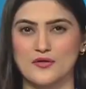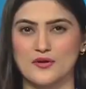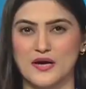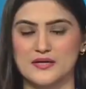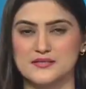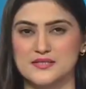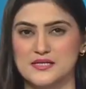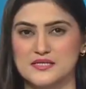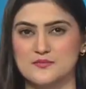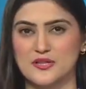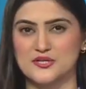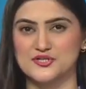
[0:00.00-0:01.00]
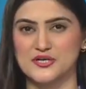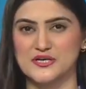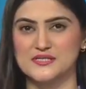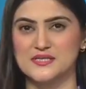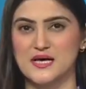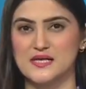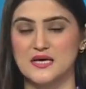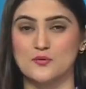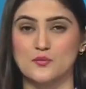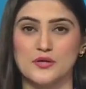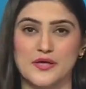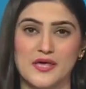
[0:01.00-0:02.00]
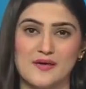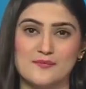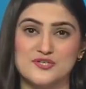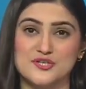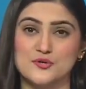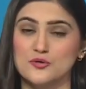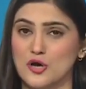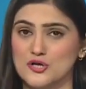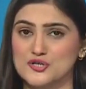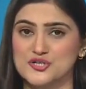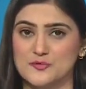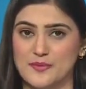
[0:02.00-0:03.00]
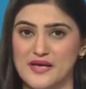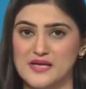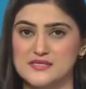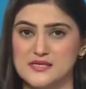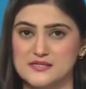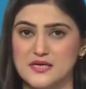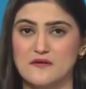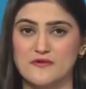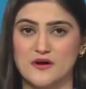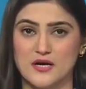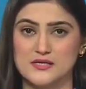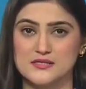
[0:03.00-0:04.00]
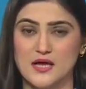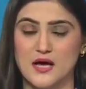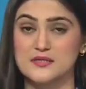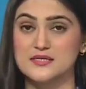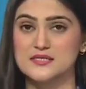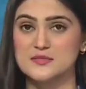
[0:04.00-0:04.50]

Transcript: The United States military says it will keep two larger bases in Afghanistan